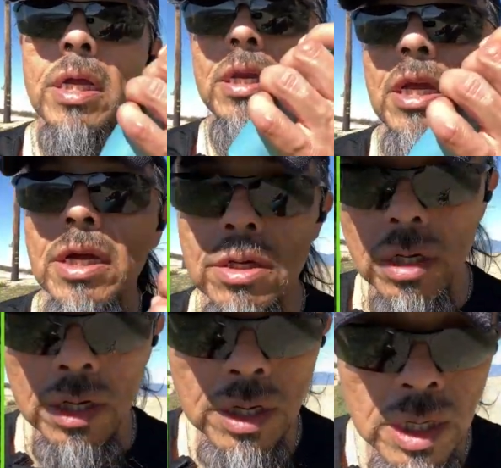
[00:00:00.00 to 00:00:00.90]
in
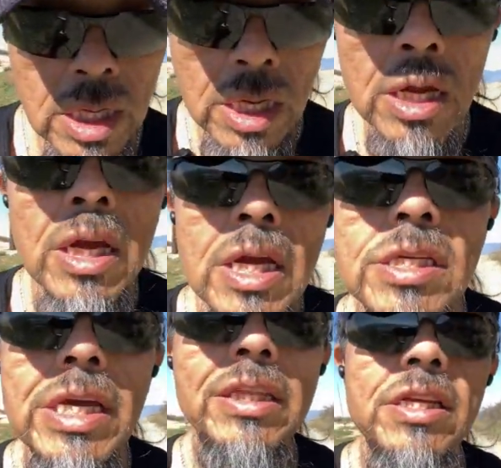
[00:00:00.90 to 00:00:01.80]
here
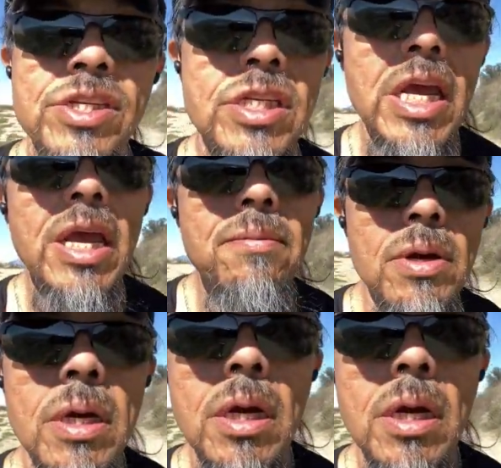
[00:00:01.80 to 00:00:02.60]
is at the same,